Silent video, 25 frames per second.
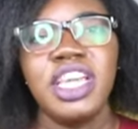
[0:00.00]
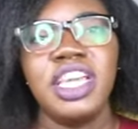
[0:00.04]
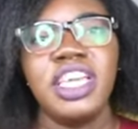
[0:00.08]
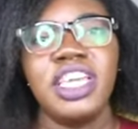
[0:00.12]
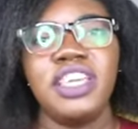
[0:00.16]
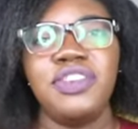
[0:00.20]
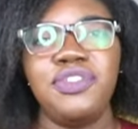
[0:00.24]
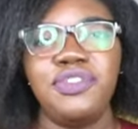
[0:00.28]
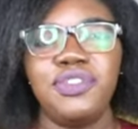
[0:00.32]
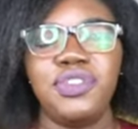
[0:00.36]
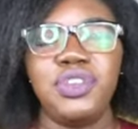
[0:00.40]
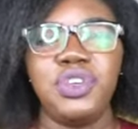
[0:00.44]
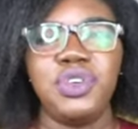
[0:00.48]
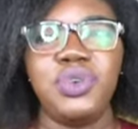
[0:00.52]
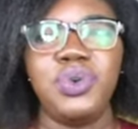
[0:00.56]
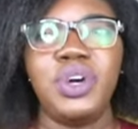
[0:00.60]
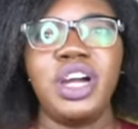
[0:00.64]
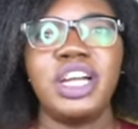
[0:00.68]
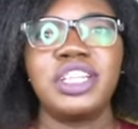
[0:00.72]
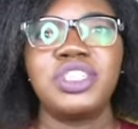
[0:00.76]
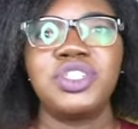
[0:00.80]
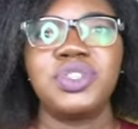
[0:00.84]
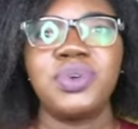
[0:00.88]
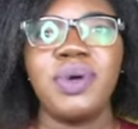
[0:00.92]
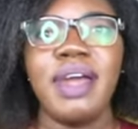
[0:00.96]
If you
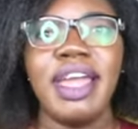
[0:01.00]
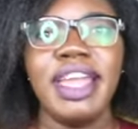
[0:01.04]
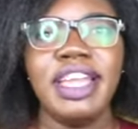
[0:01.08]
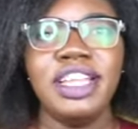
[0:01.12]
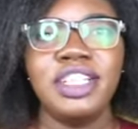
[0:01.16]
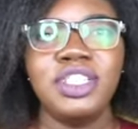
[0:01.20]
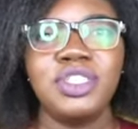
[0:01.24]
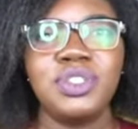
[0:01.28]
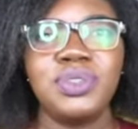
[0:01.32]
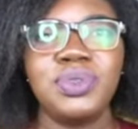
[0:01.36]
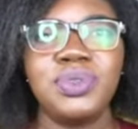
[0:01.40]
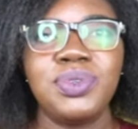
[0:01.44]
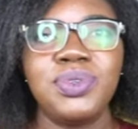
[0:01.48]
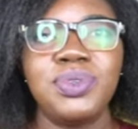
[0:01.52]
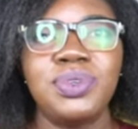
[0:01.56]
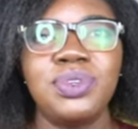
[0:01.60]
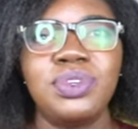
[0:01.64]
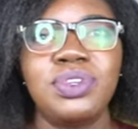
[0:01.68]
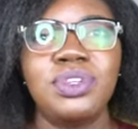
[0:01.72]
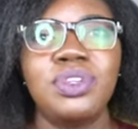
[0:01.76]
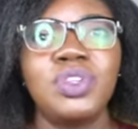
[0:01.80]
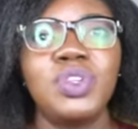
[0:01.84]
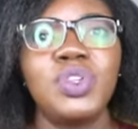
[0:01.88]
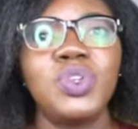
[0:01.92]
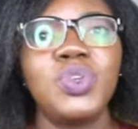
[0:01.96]
are trying
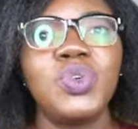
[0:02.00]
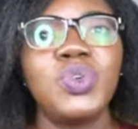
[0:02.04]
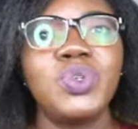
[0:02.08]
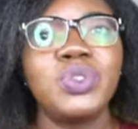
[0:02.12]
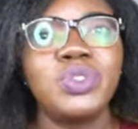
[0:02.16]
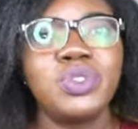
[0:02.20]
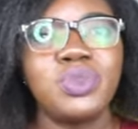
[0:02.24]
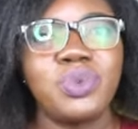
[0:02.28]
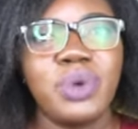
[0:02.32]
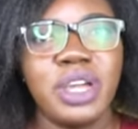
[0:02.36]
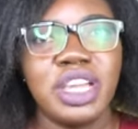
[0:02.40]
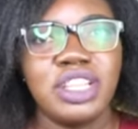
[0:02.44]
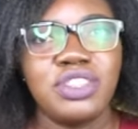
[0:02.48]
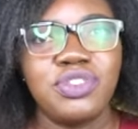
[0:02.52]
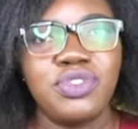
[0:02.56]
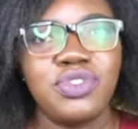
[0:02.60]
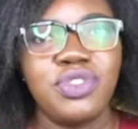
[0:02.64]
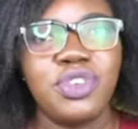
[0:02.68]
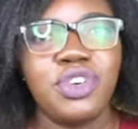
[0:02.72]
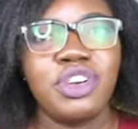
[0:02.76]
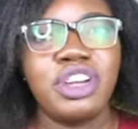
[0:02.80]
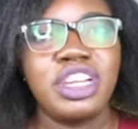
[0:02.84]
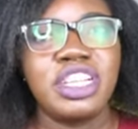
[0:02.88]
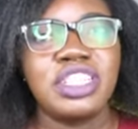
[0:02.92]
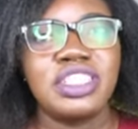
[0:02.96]
to lose weight,
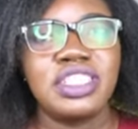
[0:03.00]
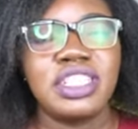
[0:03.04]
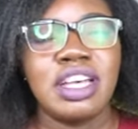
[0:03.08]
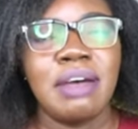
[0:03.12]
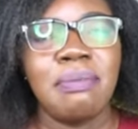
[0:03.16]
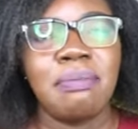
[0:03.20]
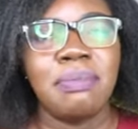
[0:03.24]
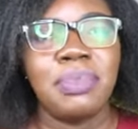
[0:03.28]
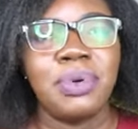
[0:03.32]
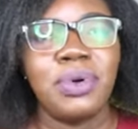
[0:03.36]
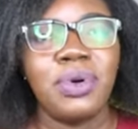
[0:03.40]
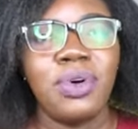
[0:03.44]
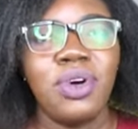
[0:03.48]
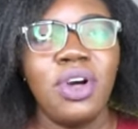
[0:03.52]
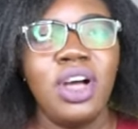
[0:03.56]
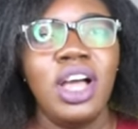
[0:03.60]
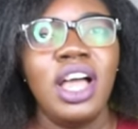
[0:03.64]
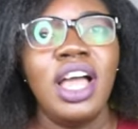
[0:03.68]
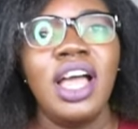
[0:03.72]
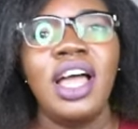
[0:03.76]
for example,